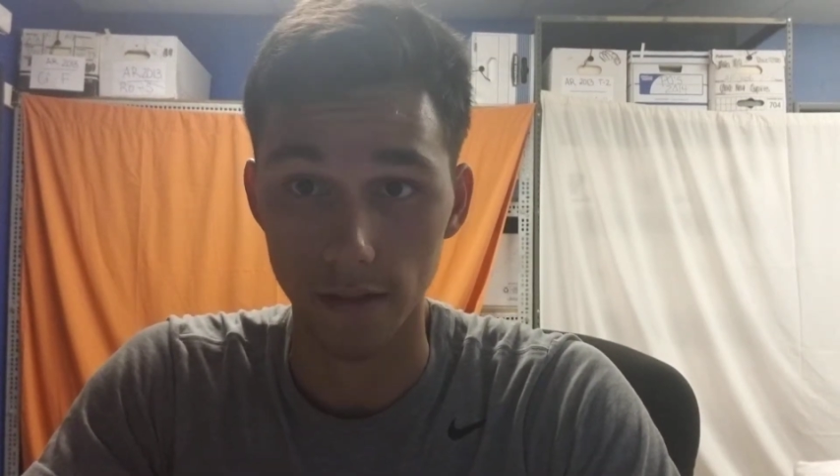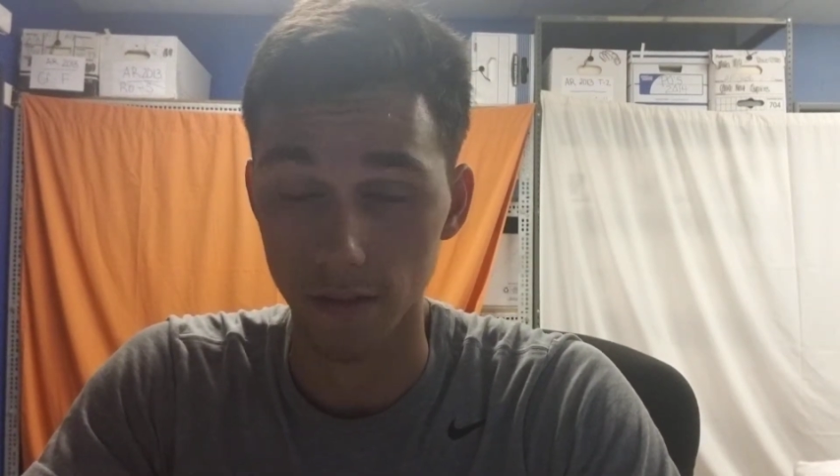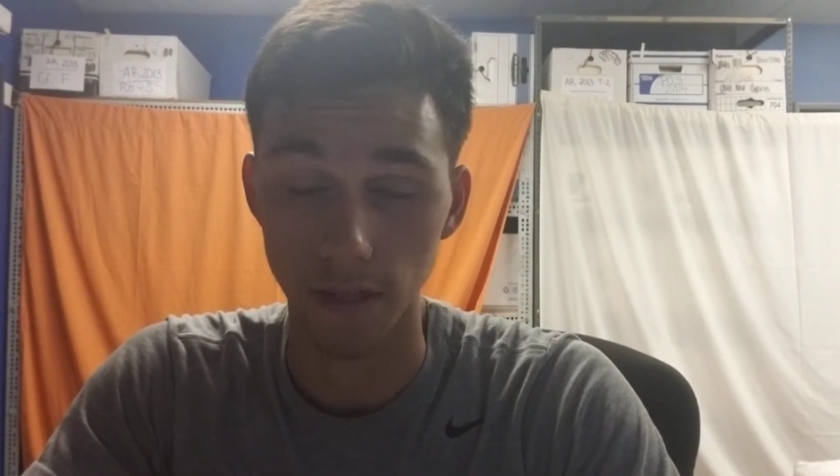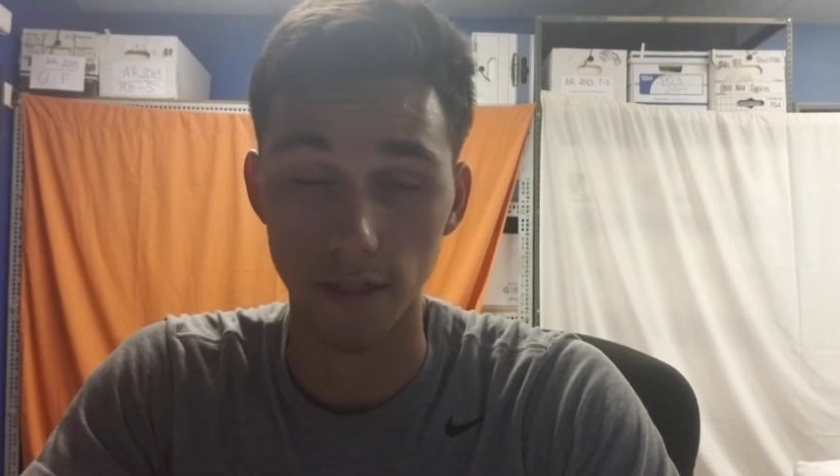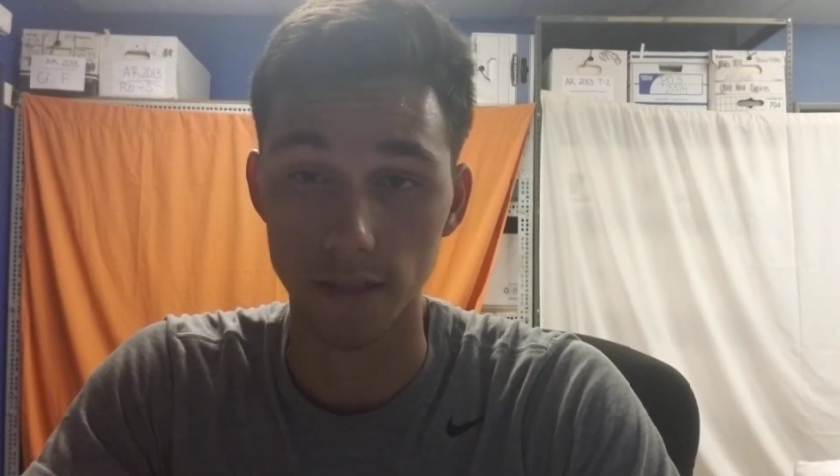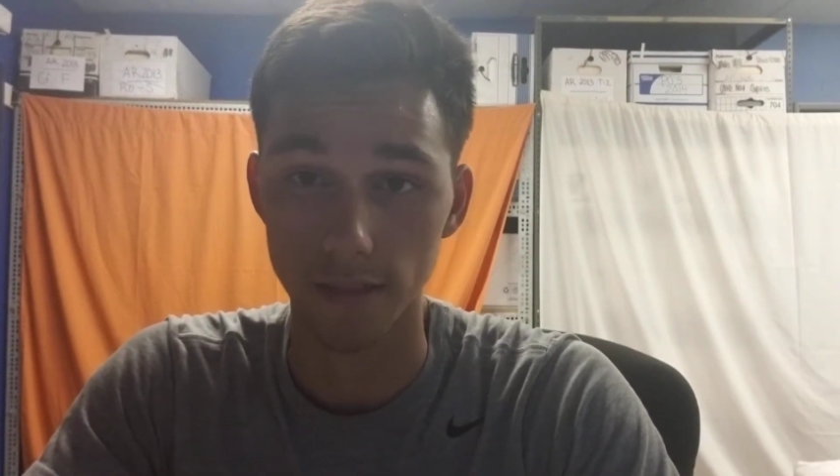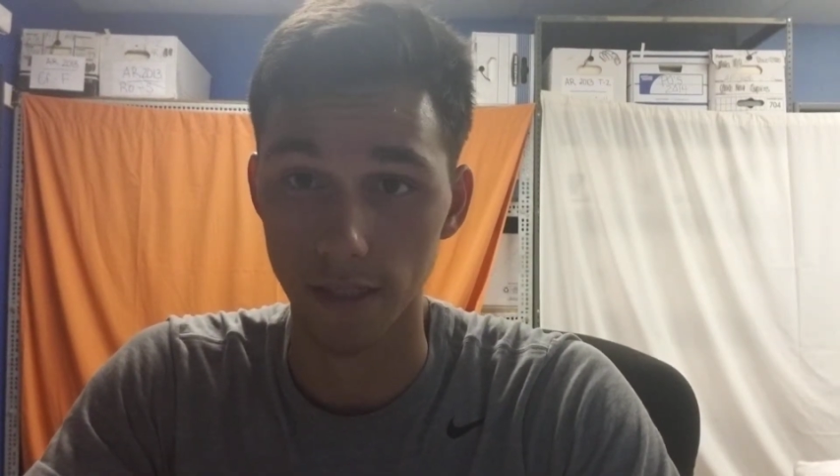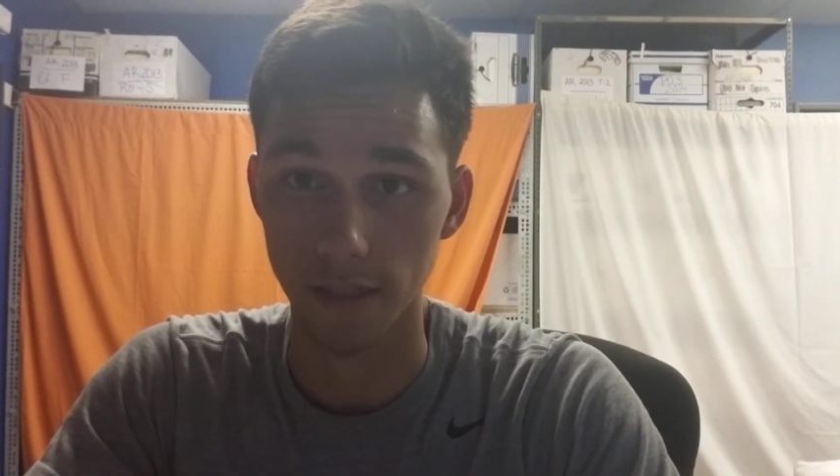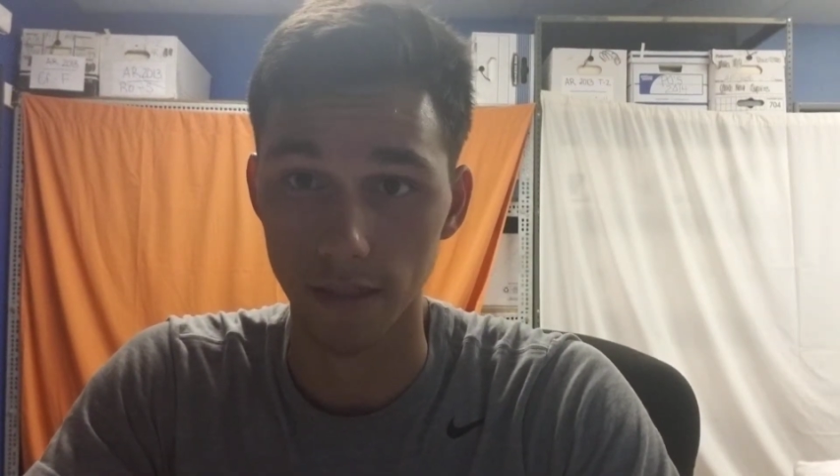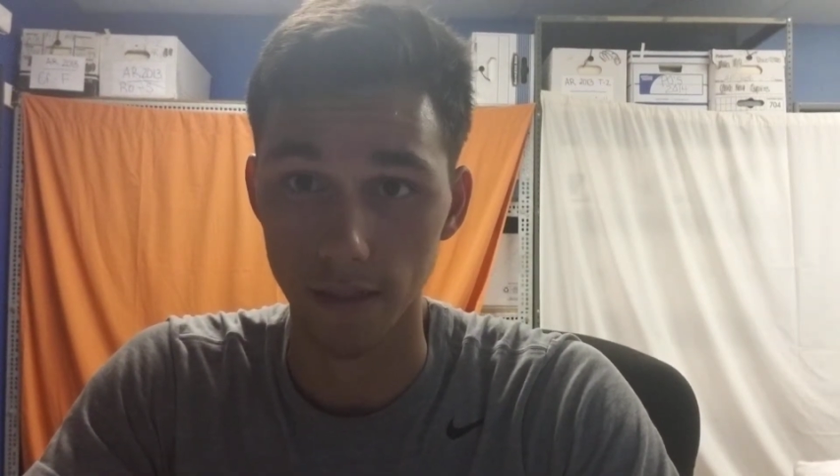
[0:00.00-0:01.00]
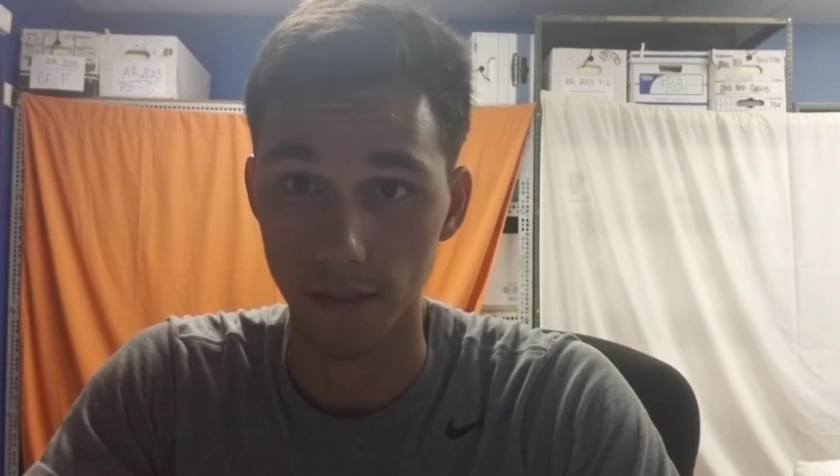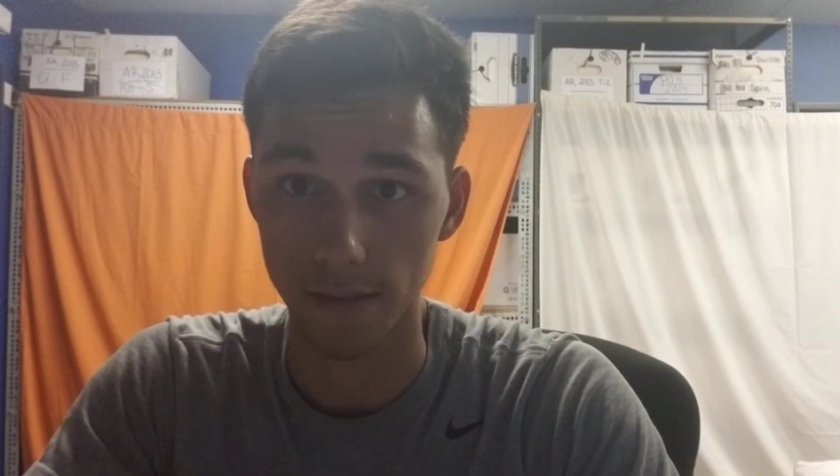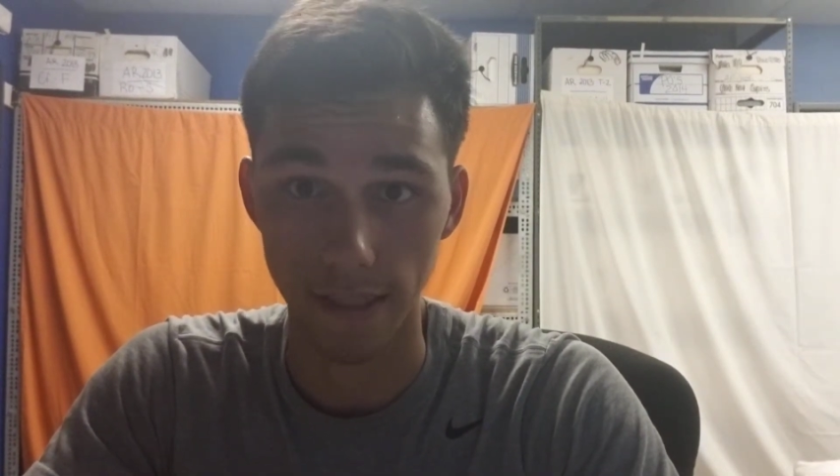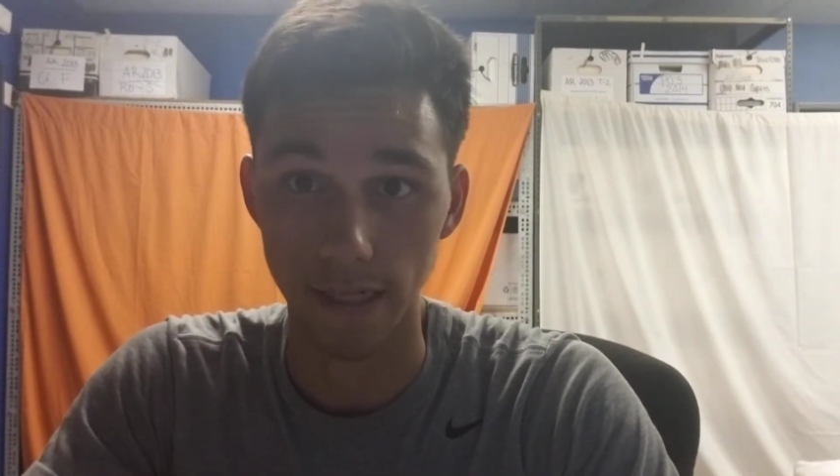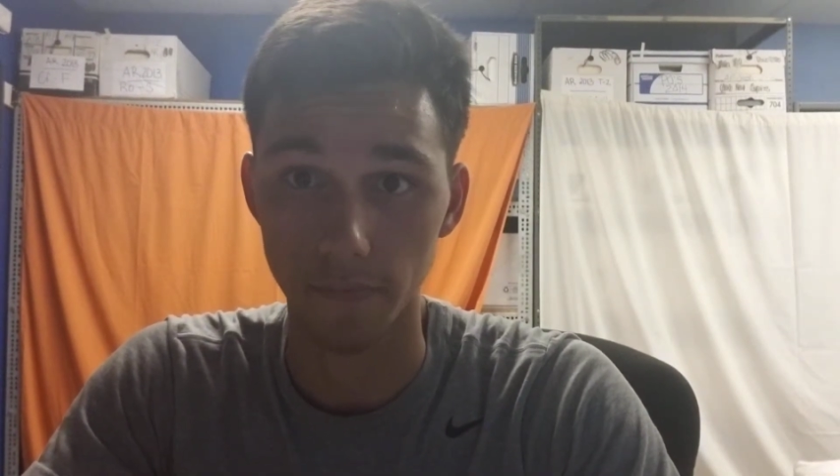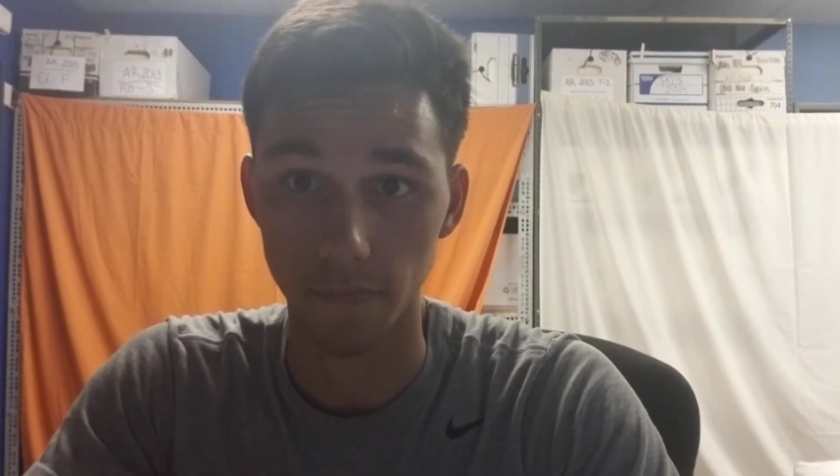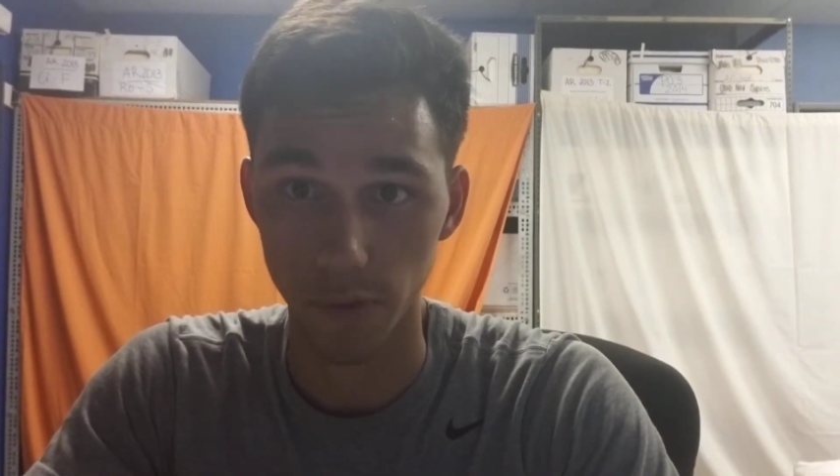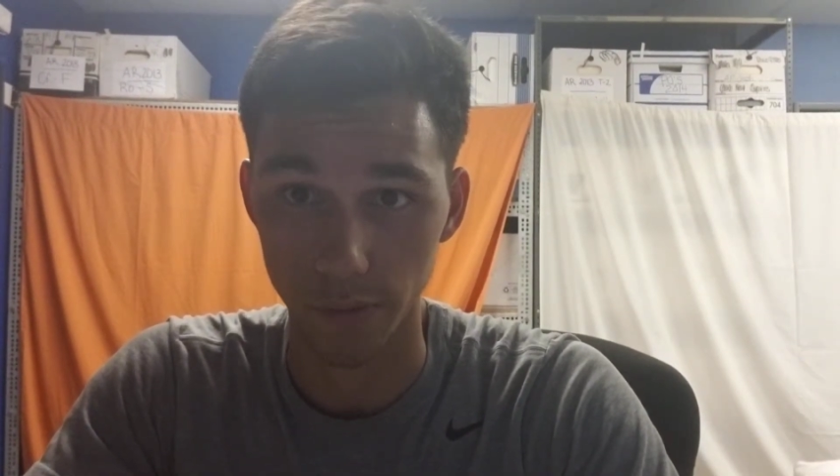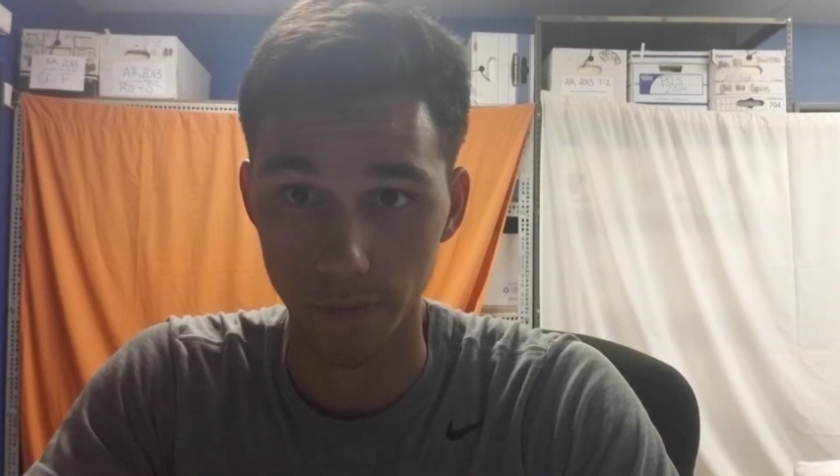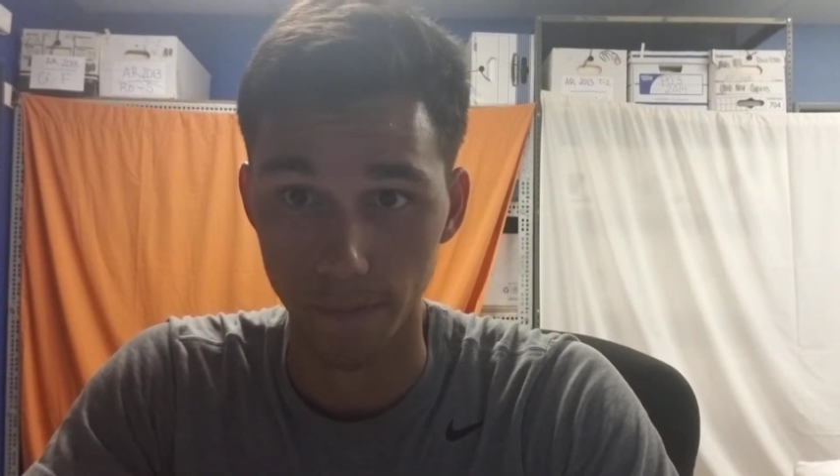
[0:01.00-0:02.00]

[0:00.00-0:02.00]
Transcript: They're not going to set a date up for you.